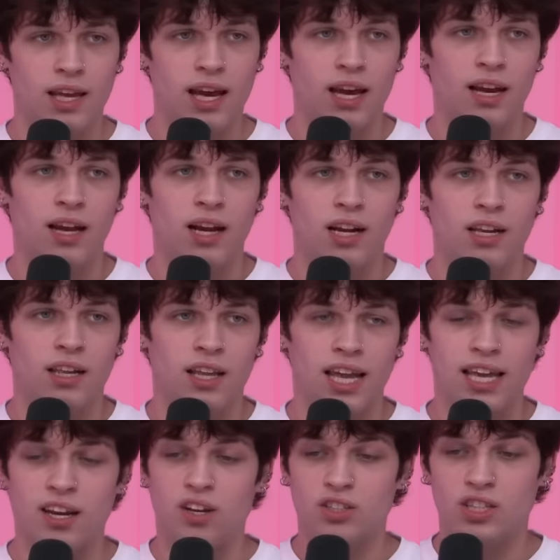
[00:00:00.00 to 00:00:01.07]
yeah
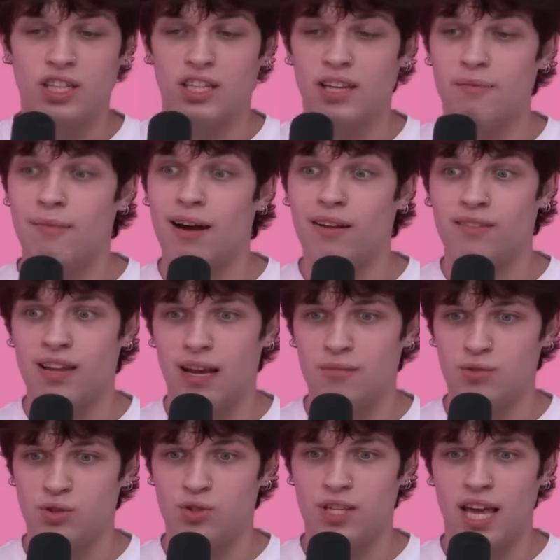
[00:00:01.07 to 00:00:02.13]
and also like the amount of
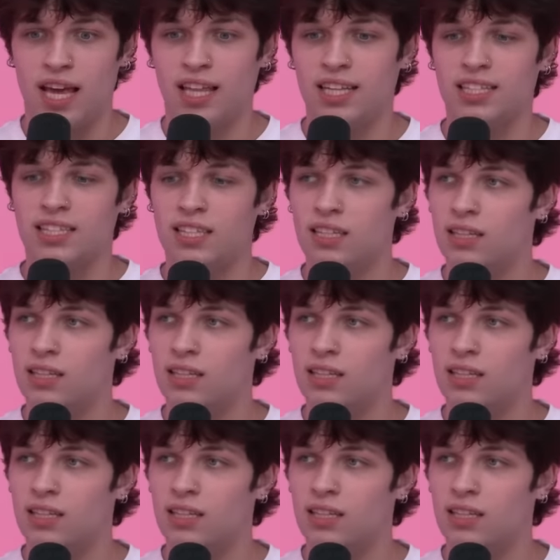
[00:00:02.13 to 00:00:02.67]
times you say it. This Like, makes